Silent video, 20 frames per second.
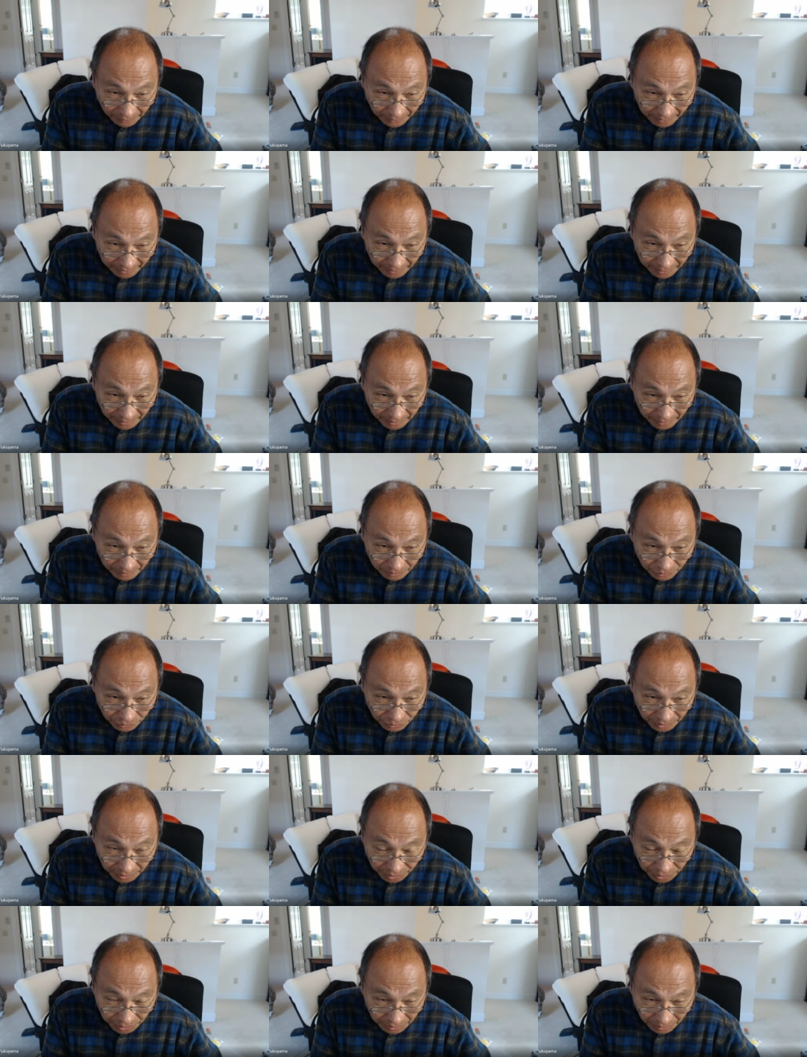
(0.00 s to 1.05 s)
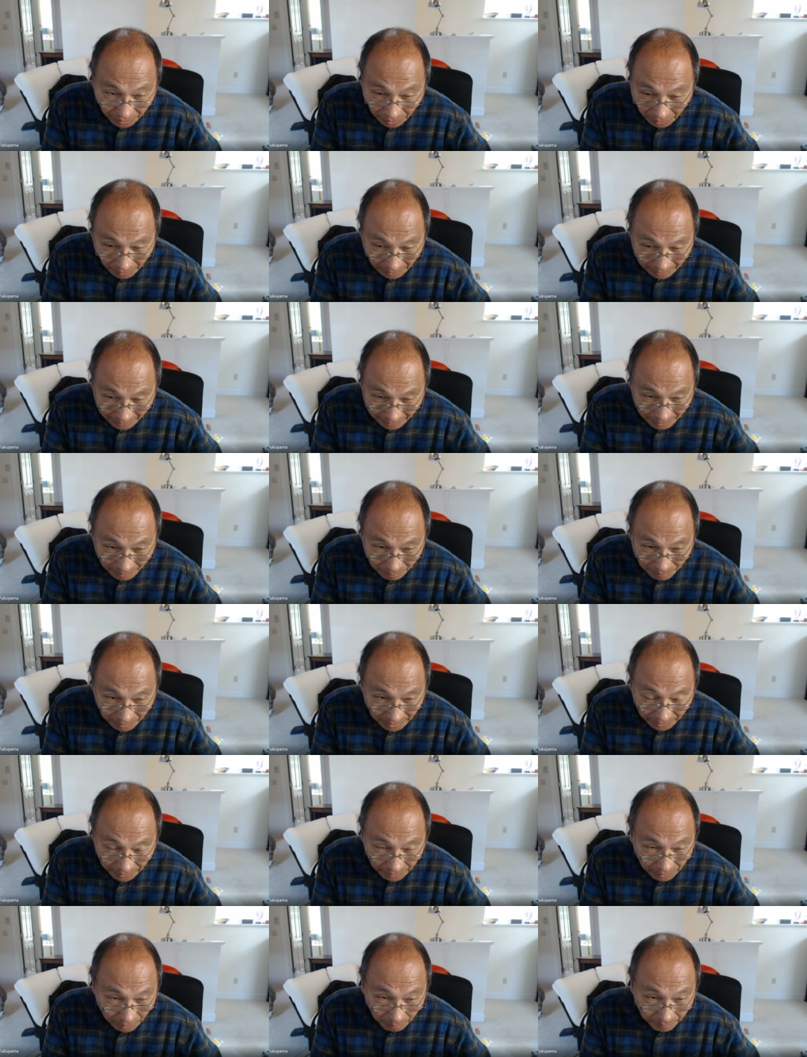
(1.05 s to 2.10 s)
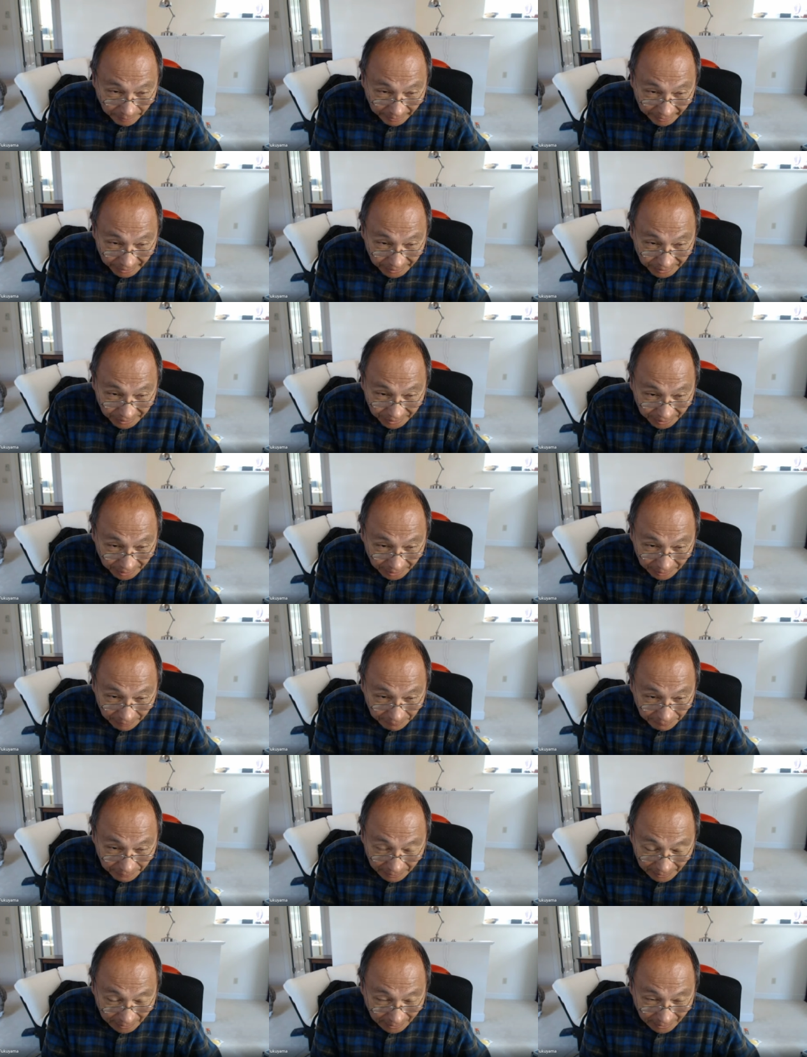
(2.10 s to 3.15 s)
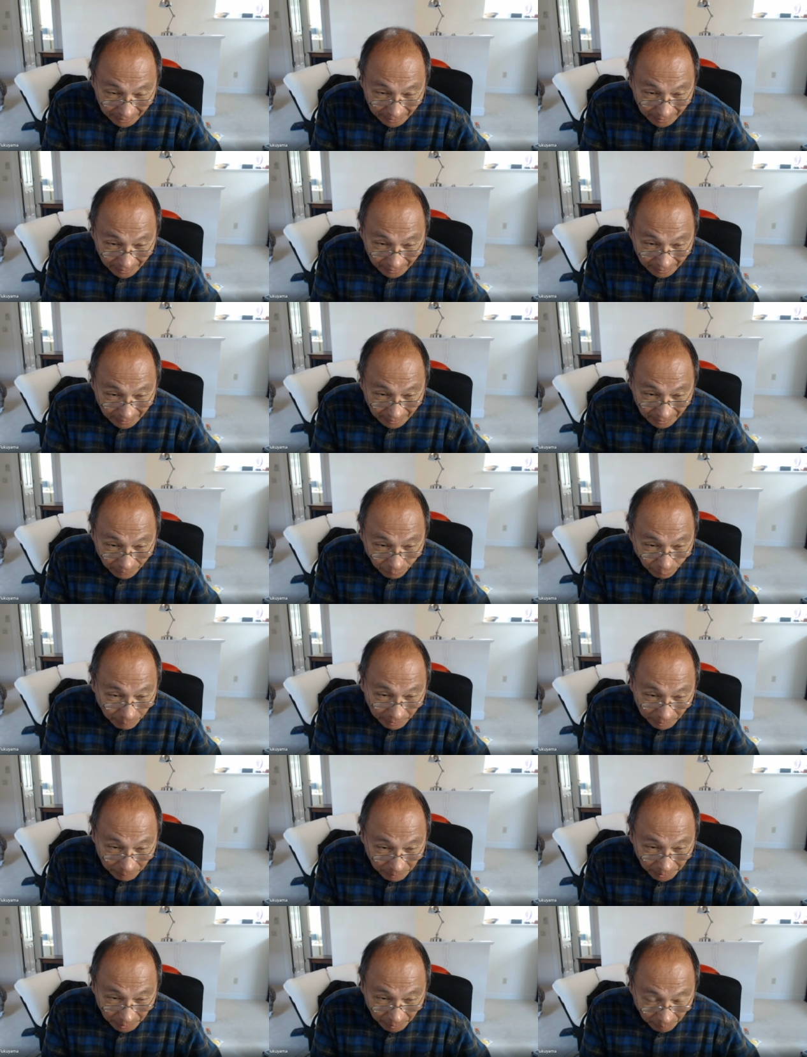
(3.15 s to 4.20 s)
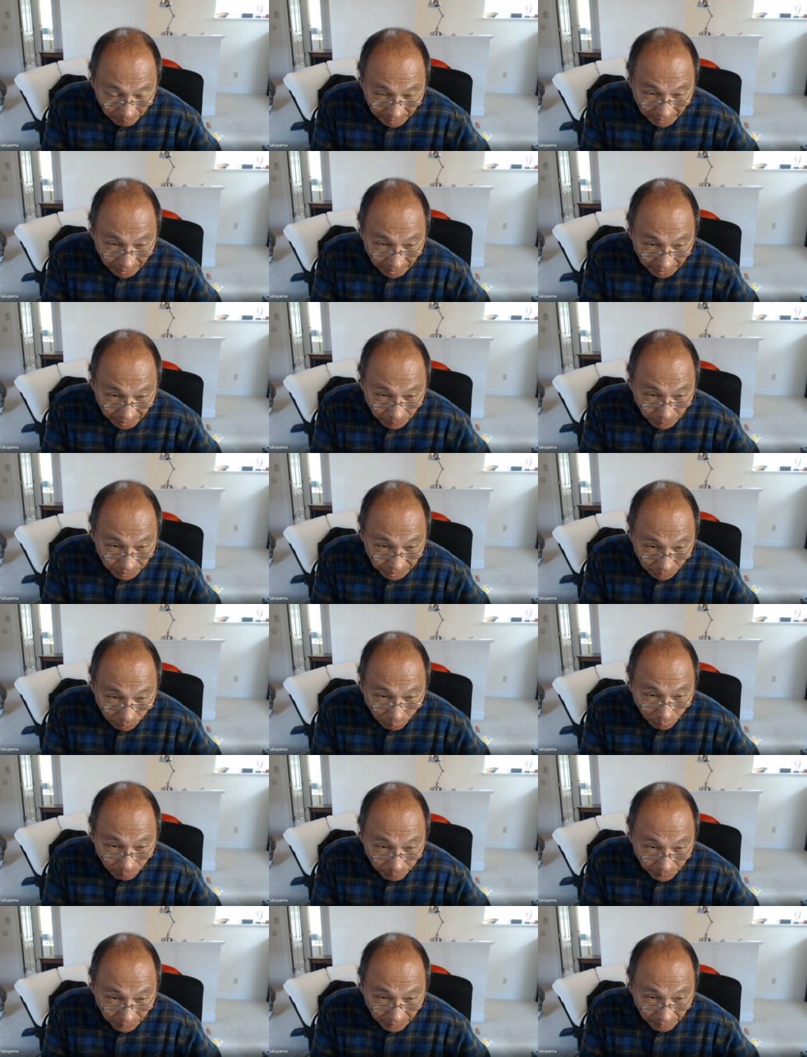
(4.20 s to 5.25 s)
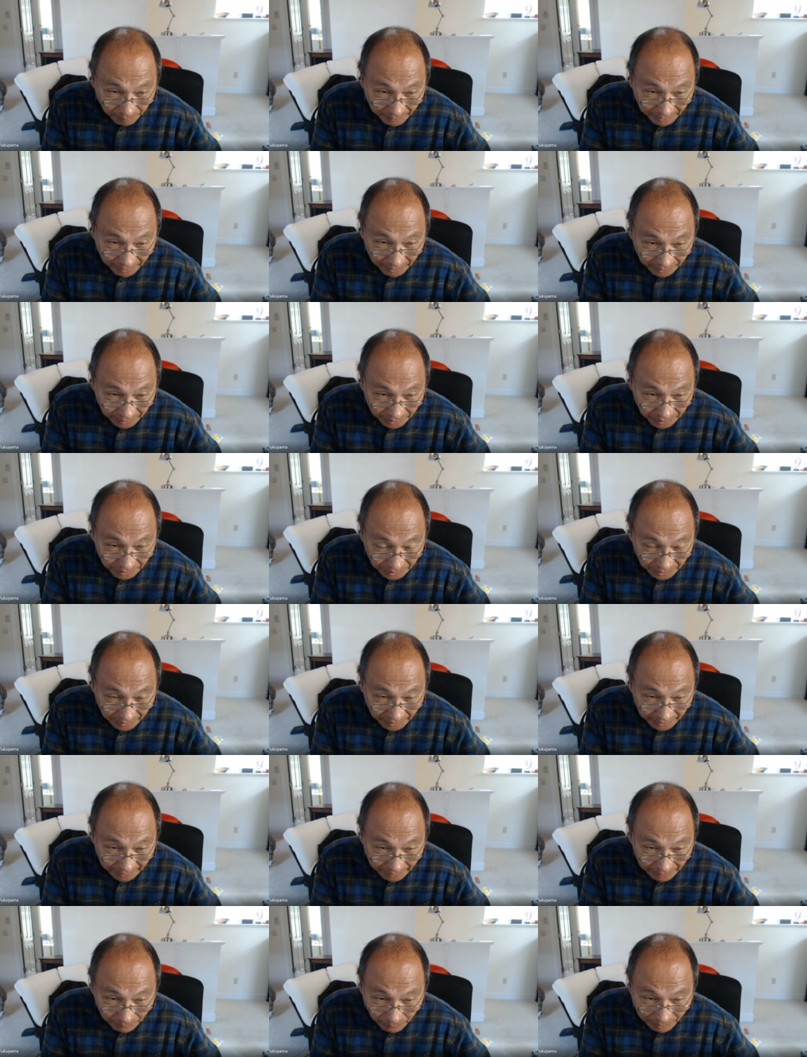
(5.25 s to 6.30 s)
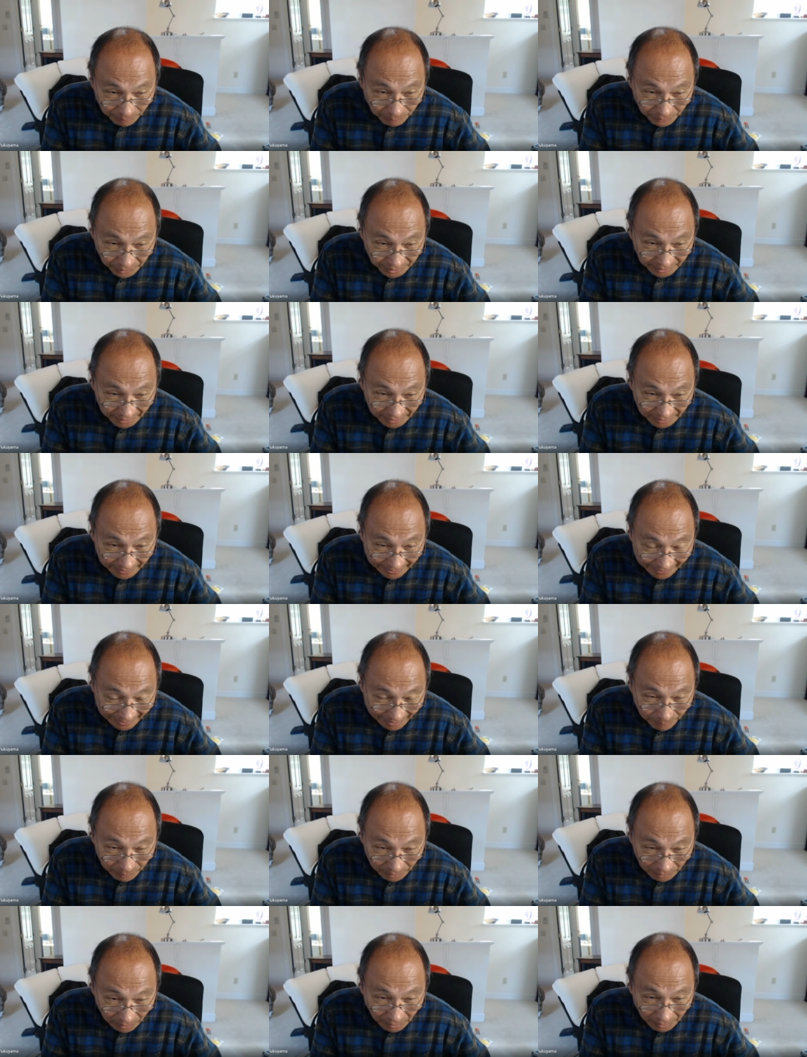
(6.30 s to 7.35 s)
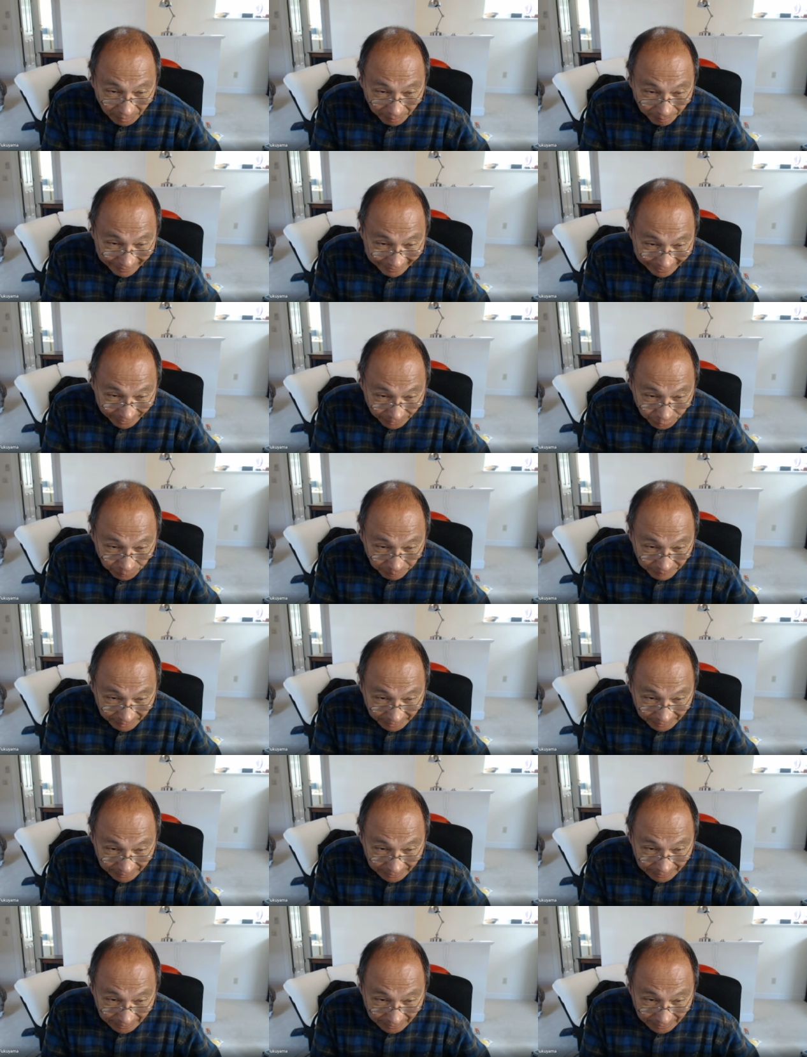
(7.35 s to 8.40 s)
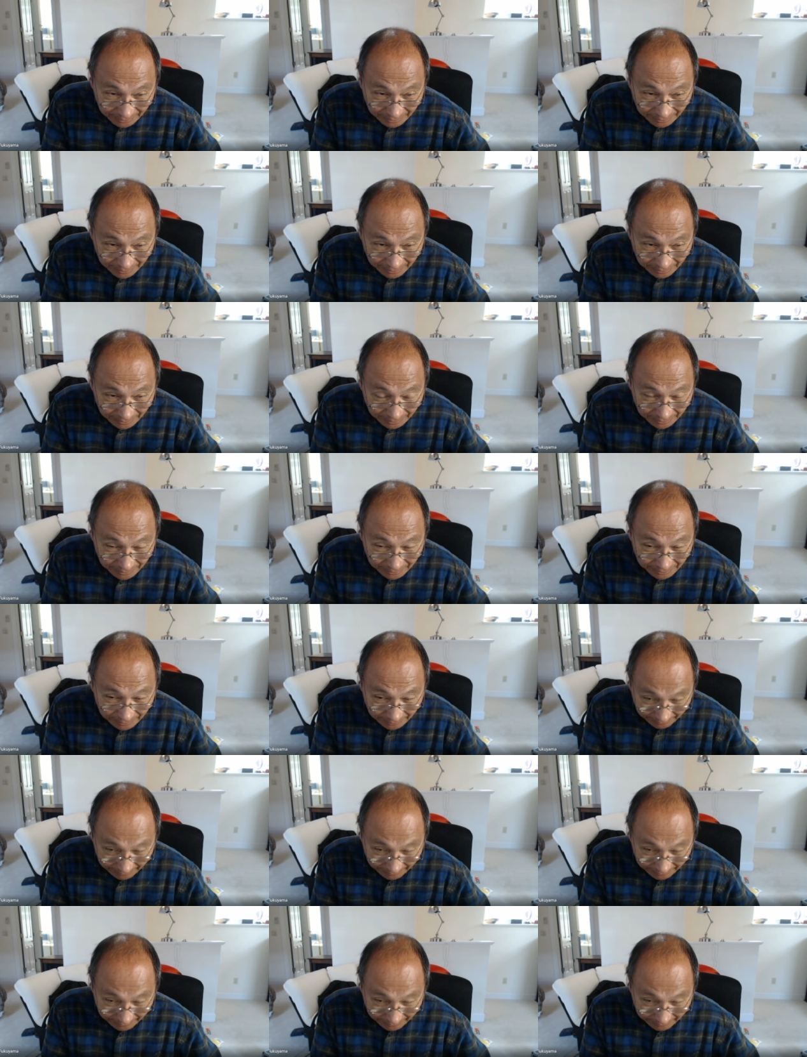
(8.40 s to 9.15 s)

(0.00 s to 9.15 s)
Right, the traditional political base of the Republican Party was corporate America, so they represent capital and management, uh,